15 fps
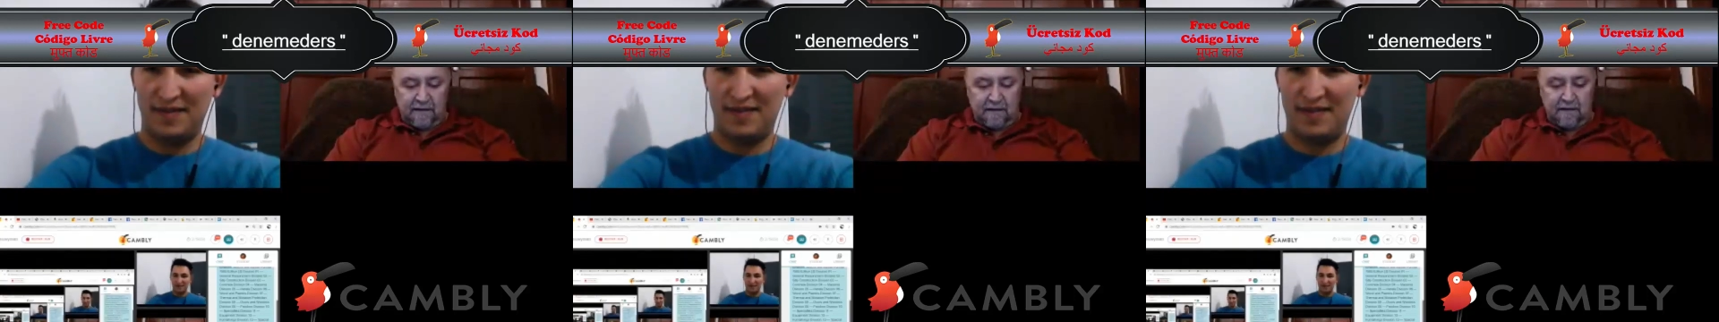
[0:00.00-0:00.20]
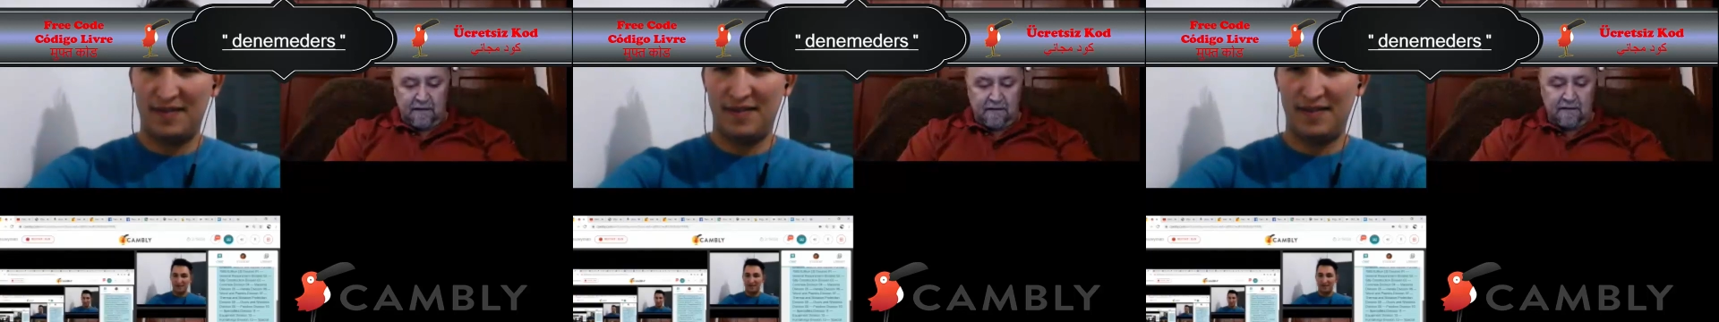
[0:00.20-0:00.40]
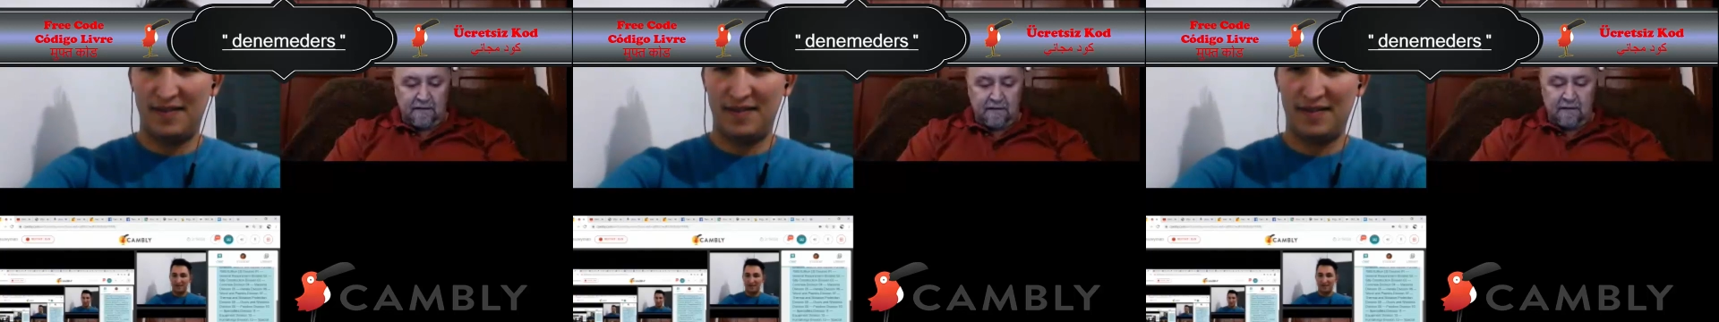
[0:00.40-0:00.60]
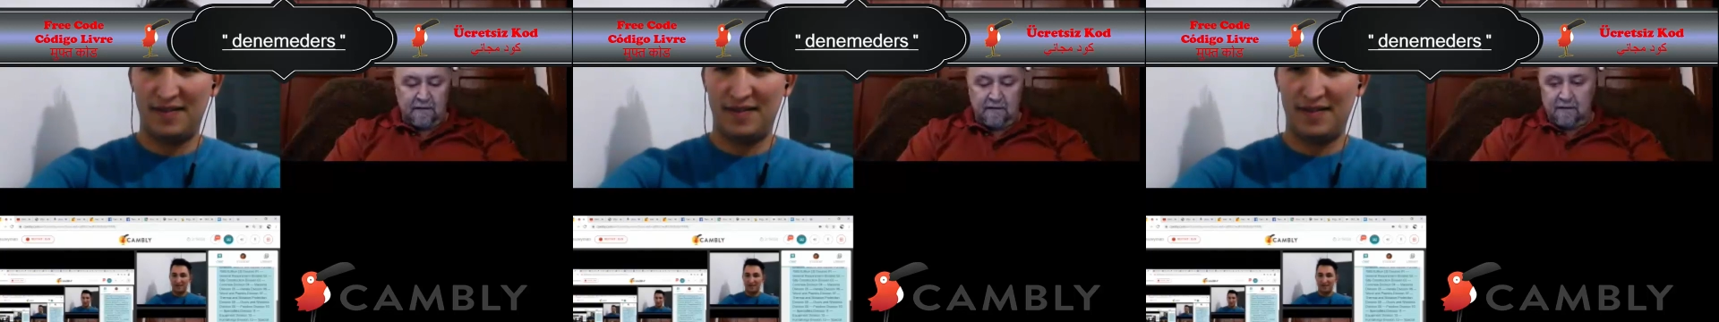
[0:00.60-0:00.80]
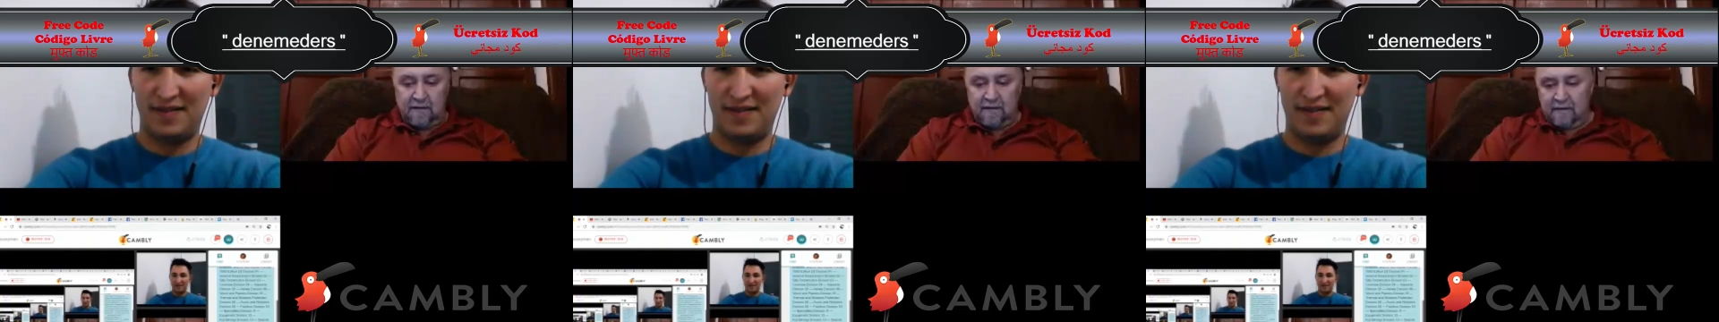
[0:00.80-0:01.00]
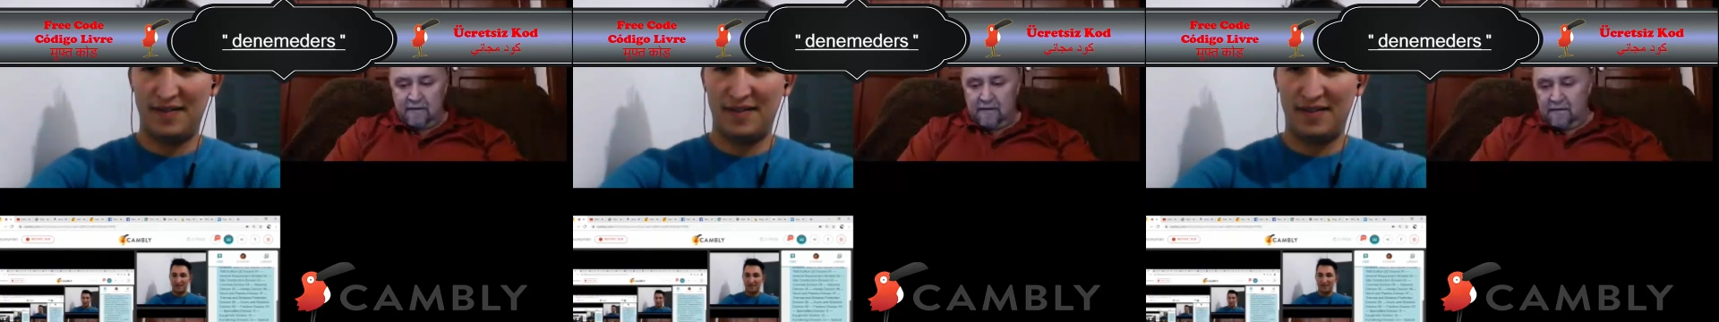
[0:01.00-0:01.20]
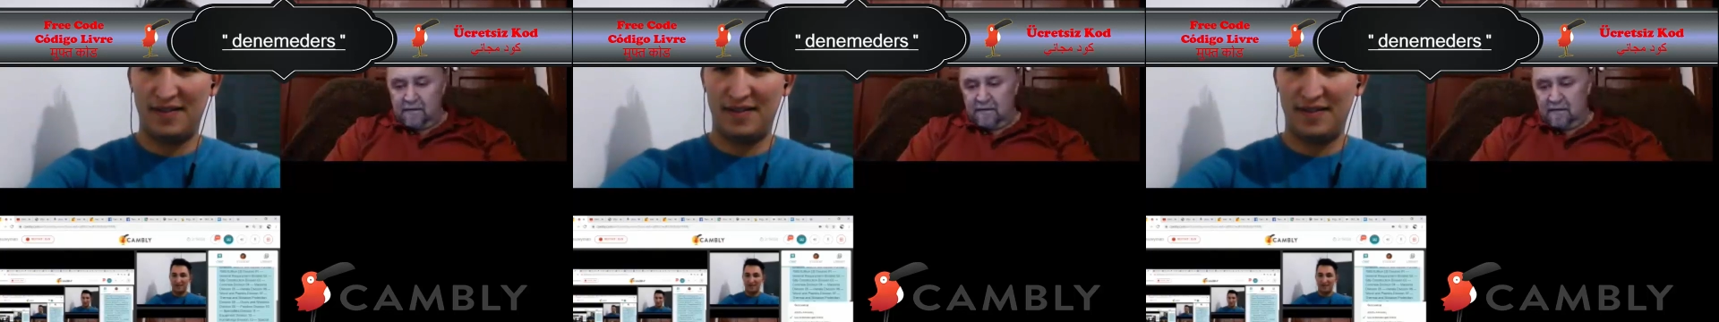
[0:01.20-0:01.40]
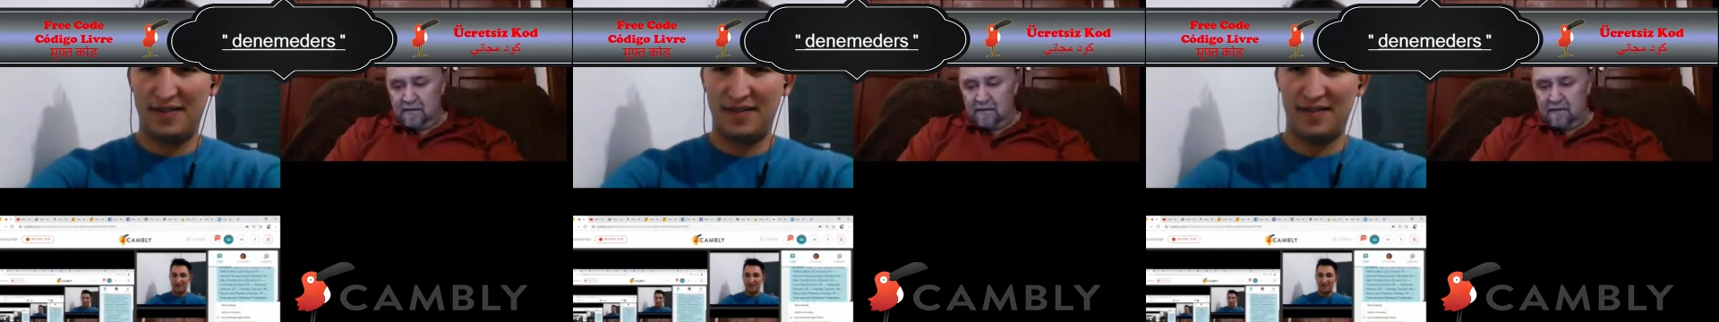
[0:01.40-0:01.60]

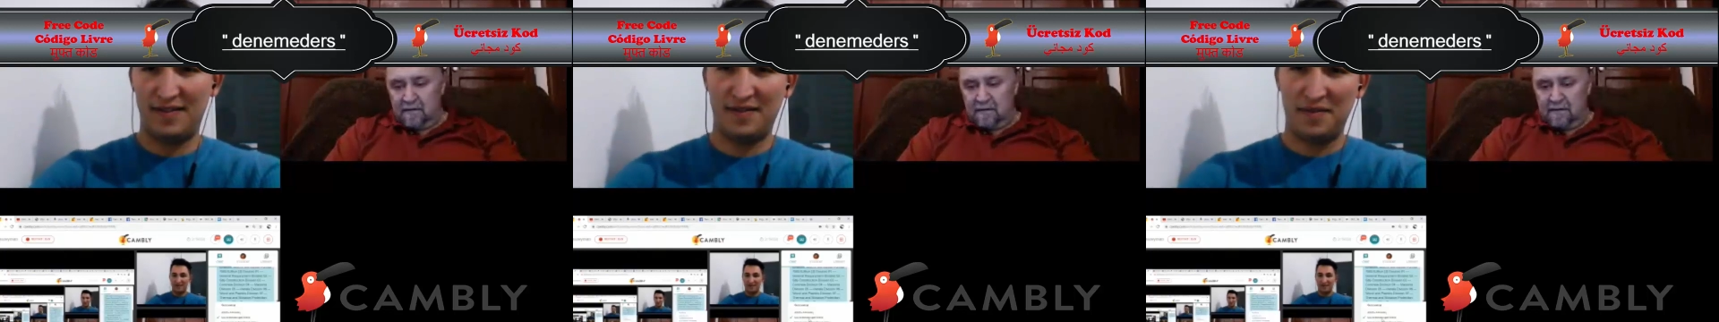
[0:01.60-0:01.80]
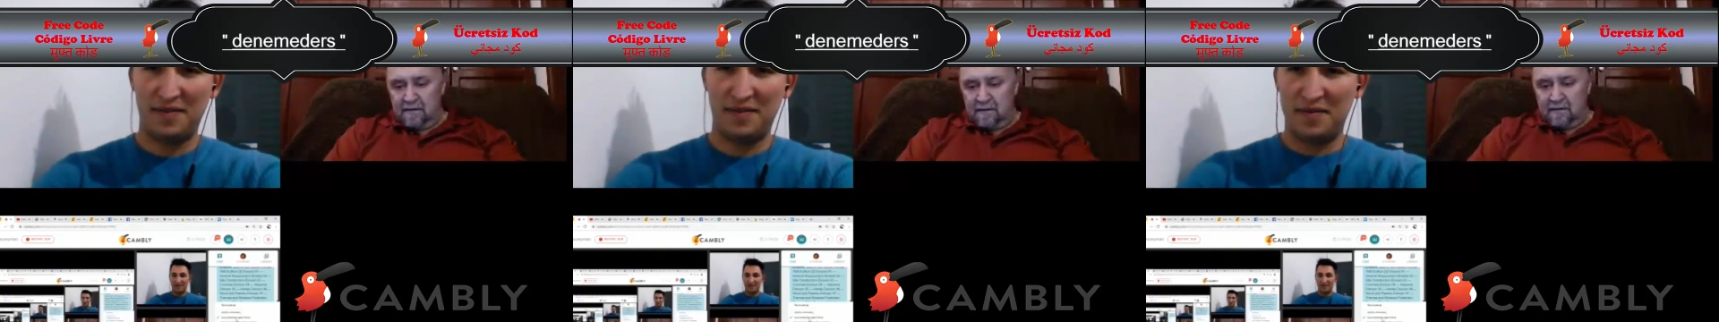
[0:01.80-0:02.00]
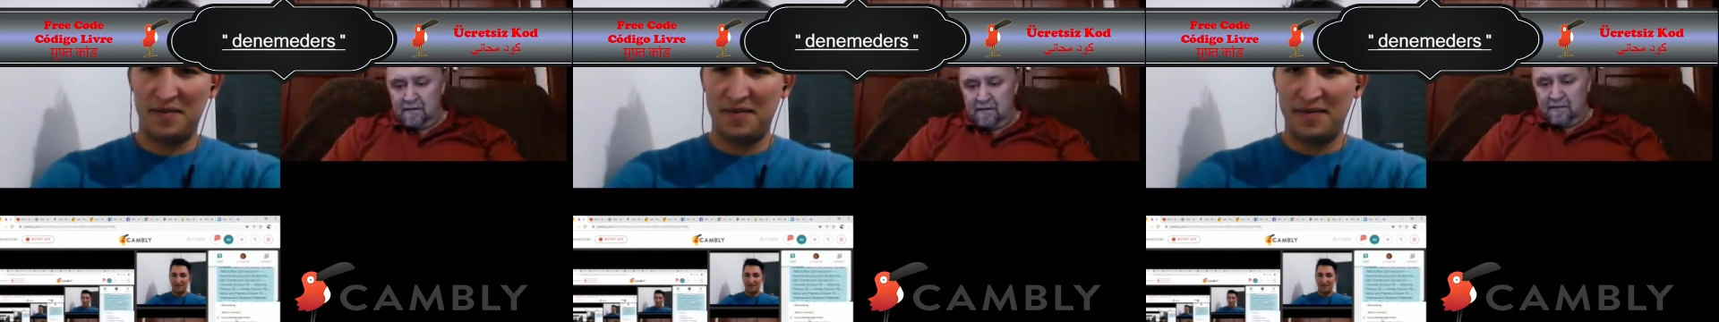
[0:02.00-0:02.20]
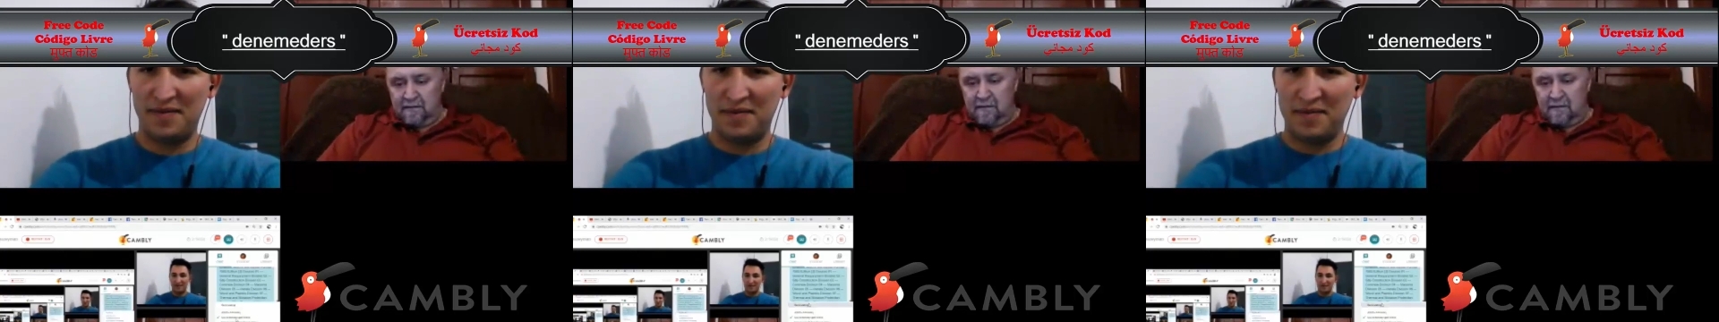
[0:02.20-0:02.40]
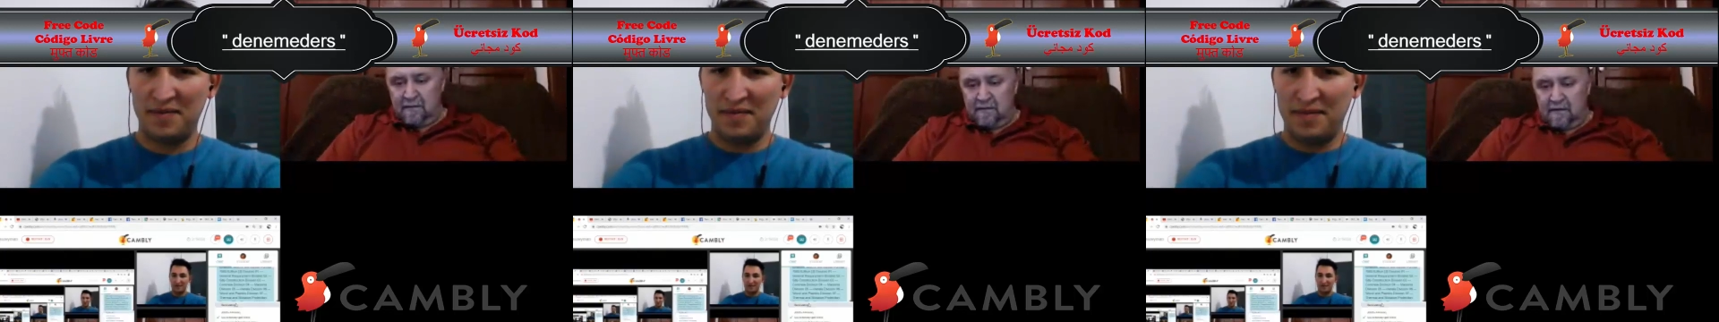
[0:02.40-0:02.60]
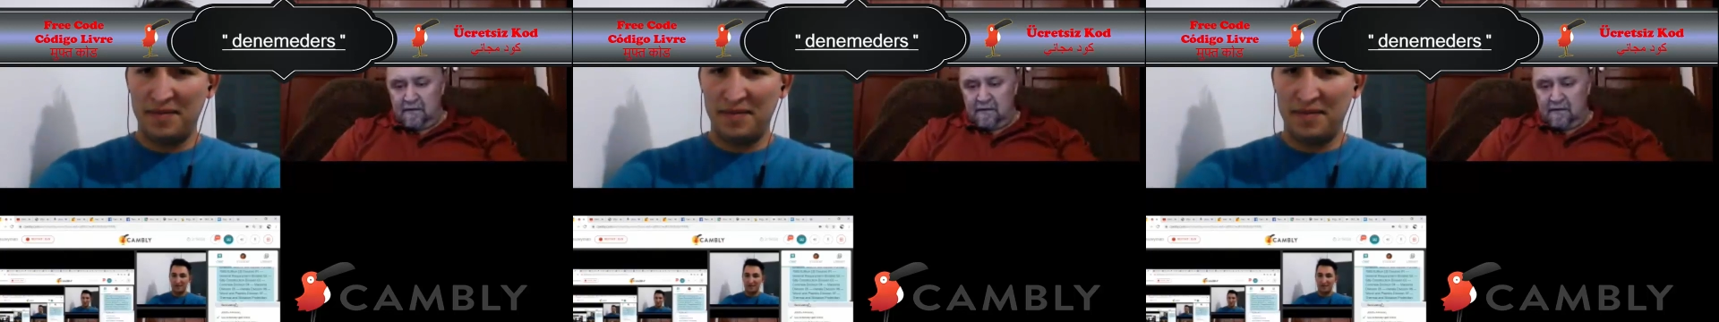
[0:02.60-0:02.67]
[no speech]